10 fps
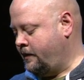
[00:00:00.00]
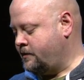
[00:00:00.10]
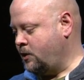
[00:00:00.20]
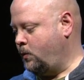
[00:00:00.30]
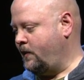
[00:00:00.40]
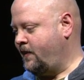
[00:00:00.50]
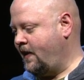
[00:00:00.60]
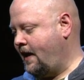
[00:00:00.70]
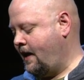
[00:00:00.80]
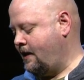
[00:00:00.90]
So with
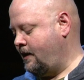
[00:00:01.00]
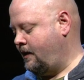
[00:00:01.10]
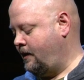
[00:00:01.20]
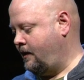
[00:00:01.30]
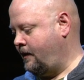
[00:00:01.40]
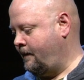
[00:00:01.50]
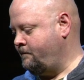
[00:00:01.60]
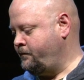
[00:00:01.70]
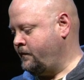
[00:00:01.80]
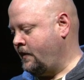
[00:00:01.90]
that,
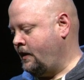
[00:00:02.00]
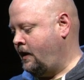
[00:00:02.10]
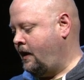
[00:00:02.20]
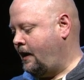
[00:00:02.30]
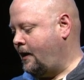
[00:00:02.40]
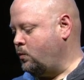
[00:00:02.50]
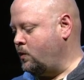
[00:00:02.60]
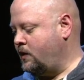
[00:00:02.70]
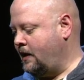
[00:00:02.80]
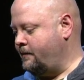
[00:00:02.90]
I will
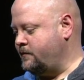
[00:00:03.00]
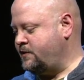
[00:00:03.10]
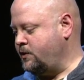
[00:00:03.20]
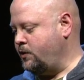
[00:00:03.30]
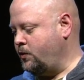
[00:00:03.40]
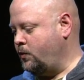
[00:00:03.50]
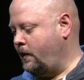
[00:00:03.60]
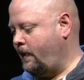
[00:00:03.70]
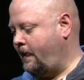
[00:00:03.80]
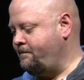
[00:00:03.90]
come to,
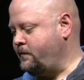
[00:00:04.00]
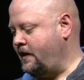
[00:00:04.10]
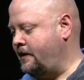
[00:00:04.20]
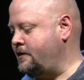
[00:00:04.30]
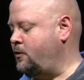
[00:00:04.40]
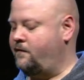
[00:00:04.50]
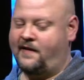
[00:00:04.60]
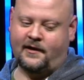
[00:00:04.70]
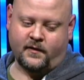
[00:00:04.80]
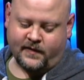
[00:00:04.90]
uh, you know,
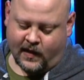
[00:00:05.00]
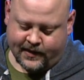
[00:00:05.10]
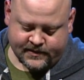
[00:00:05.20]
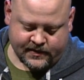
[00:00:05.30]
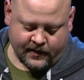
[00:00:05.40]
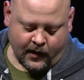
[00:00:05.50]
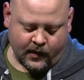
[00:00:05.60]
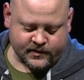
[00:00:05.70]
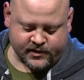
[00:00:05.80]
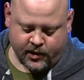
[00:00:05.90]
final thoughts.
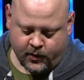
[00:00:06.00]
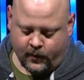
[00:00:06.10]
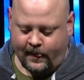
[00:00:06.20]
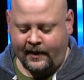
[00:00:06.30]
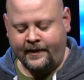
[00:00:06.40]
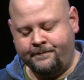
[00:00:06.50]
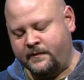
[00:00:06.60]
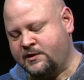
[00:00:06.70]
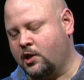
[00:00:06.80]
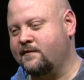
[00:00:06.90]
Also,
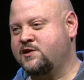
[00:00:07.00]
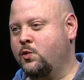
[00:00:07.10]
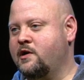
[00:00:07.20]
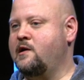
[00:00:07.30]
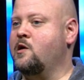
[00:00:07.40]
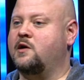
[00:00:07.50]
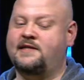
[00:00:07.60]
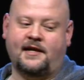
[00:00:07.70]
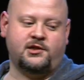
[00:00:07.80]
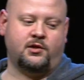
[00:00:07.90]
service-oriented
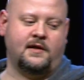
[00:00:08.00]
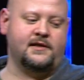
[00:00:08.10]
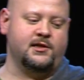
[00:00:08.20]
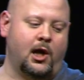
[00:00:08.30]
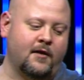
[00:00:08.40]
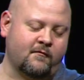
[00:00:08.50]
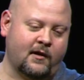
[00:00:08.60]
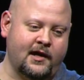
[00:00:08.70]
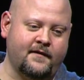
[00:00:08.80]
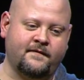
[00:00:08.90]
architecture is not
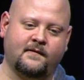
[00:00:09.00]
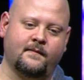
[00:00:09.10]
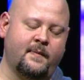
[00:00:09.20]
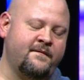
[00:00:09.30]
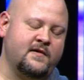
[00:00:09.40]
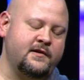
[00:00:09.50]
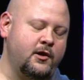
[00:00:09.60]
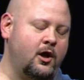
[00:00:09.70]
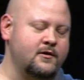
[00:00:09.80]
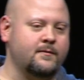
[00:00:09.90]
right for, for you know,
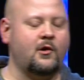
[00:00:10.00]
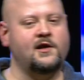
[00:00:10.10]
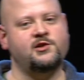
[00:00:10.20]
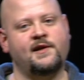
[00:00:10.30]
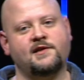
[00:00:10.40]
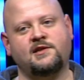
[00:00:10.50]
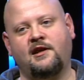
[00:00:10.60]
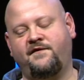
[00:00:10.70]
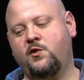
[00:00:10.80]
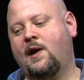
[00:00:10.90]
all your projects.
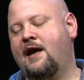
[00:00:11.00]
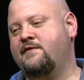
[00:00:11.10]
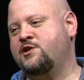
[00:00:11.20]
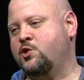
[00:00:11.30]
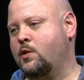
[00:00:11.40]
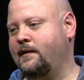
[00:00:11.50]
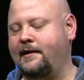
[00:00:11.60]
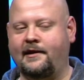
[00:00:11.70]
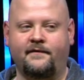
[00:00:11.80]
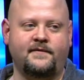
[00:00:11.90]
If you have a
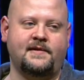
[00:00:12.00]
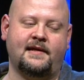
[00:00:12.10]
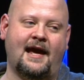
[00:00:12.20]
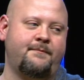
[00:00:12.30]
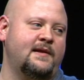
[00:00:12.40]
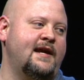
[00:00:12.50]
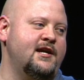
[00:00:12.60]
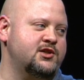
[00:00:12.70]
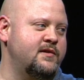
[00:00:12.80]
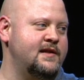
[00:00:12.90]
short-lived
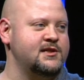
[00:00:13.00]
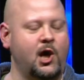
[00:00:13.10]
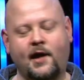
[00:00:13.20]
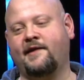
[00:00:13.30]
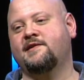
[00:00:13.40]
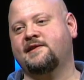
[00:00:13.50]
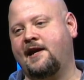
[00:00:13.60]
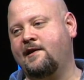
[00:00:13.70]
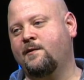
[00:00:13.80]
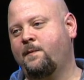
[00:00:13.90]
application that's not going to
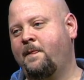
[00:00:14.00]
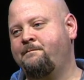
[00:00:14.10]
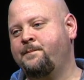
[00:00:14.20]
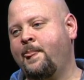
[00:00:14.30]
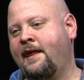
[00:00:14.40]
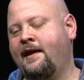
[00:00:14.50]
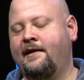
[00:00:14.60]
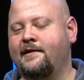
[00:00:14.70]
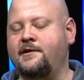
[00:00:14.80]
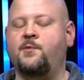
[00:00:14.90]
scale,
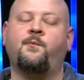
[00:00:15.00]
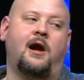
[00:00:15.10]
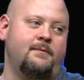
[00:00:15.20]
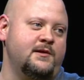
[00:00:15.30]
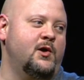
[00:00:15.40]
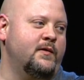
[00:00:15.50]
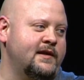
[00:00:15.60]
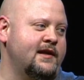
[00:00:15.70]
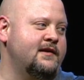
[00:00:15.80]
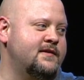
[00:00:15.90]
you probably don't
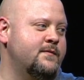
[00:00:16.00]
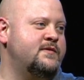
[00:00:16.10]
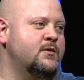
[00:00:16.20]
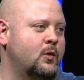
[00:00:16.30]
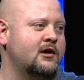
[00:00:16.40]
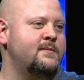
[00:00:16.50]
need to worry